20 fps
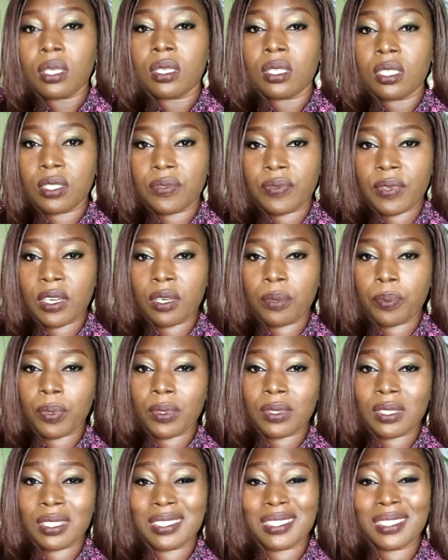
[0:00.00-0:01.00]
it's very
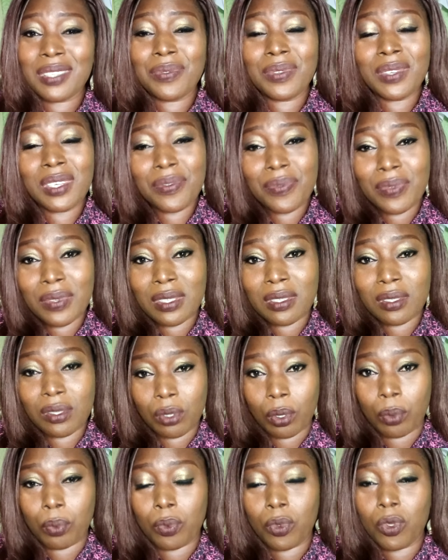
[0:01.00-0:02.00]
important even if it's
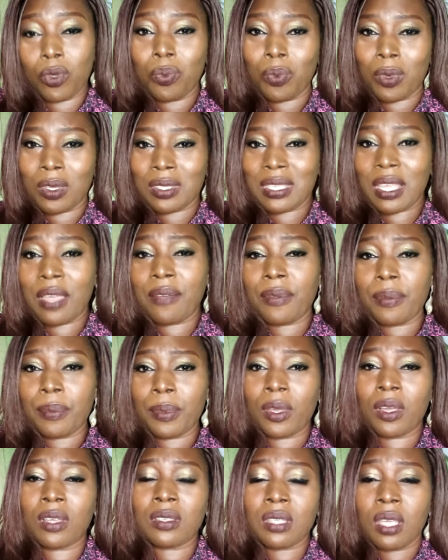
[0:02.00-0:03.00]
some you must have
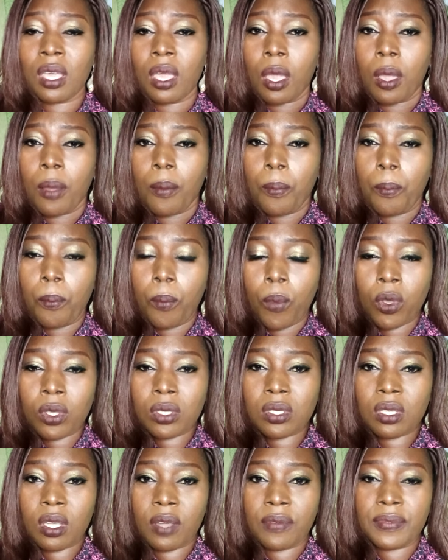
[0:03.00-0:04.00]
because
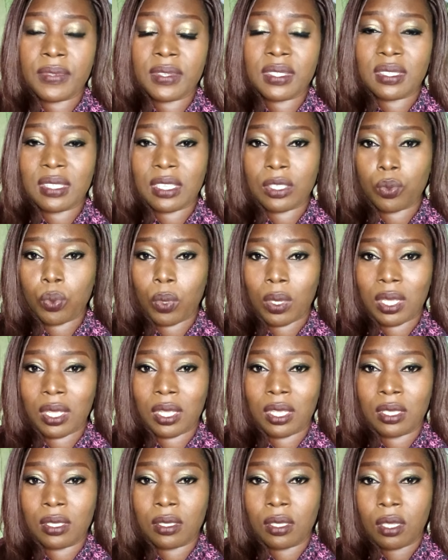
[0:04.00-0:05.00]
most of these
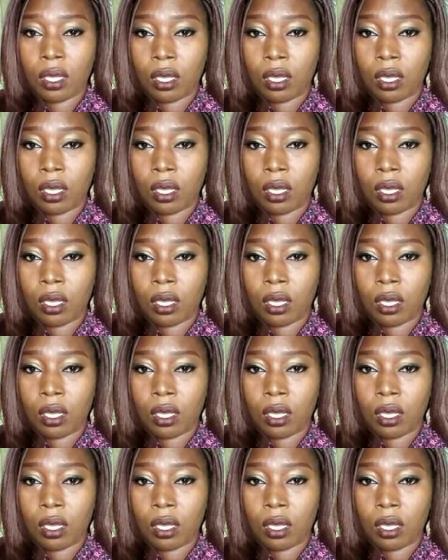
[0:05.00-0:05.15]
networking